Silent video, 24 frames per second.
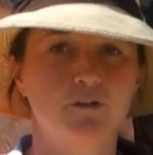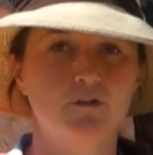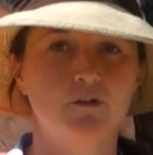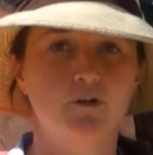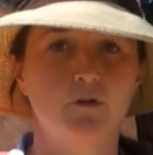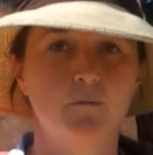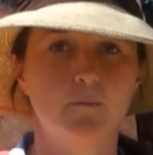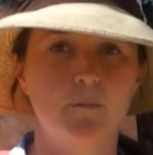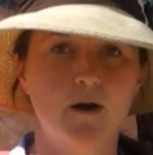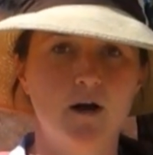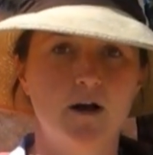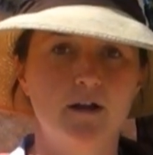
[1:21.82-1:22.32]
her
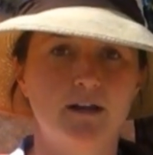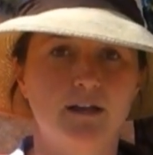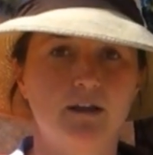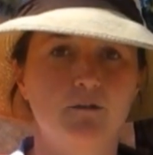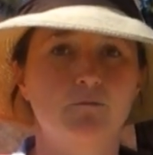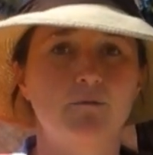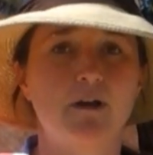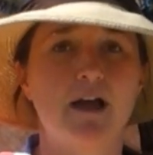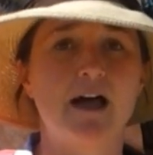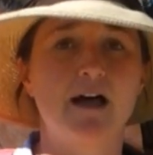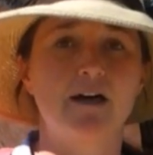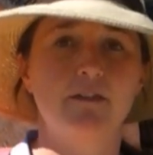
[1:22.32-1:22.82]
body
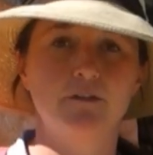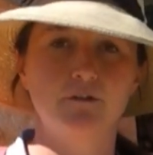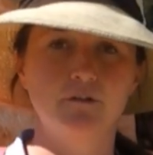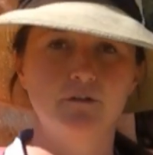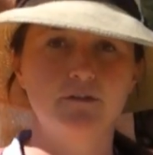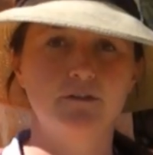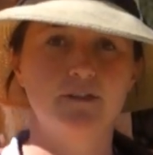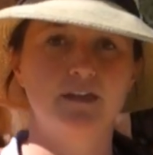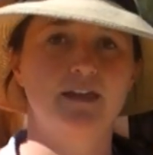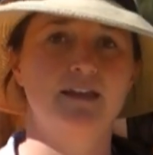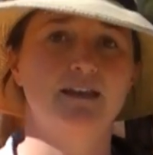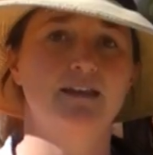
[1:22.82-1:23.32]
rather
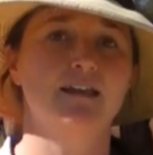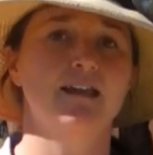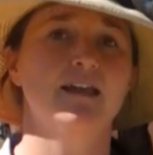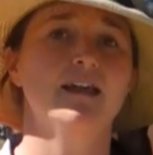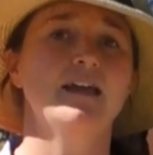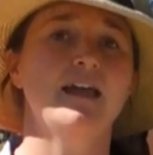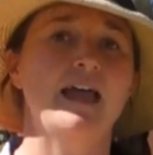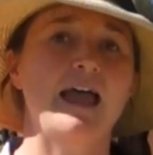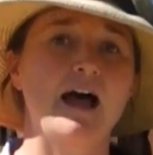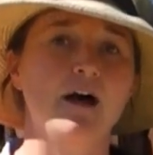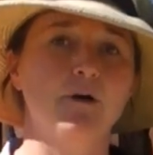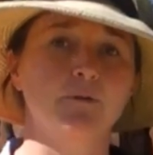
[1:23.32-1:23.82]
than
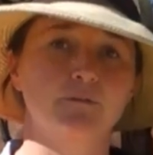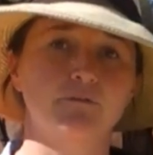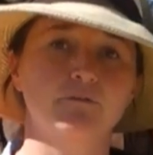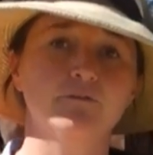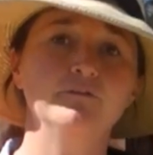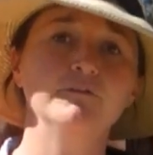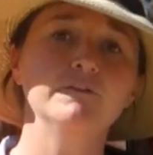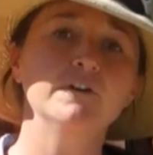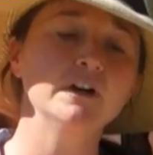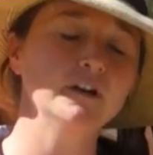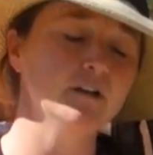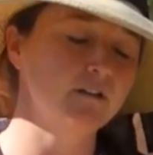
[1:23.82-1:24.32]
out in front